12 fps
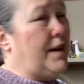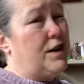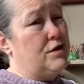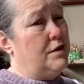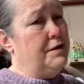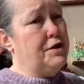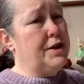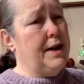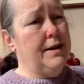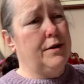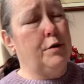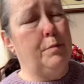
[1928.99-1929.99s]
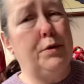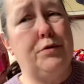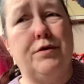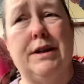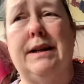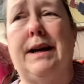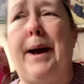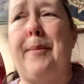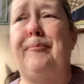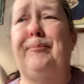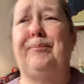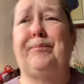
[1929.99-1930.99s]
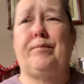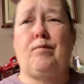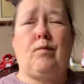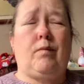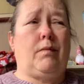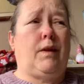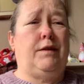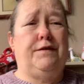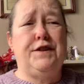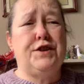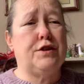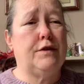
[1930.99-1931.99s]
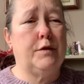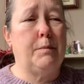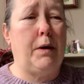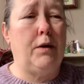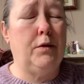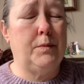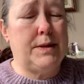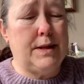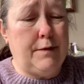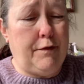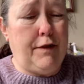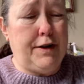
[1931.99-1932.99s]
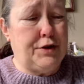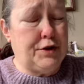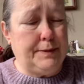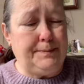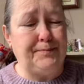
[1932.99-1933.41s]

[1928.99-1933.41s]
Sorry, Jeanette, no blue drink again. I'll finish off the bottle that was in the fridge.